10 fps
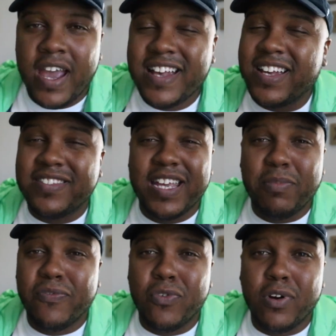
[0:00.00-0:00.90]
As I said
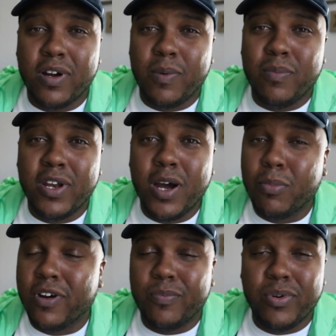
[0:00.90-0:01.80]
before in a
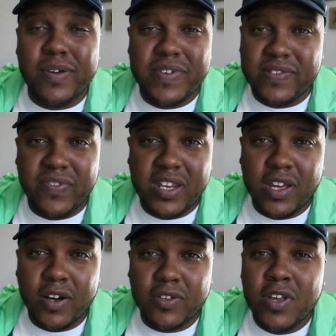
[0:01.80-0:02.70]
number of previous
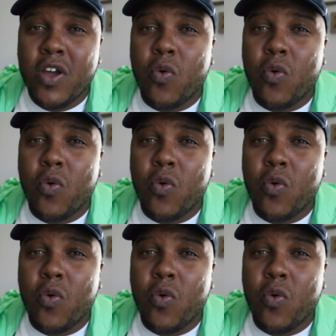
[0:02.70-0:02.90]
videos,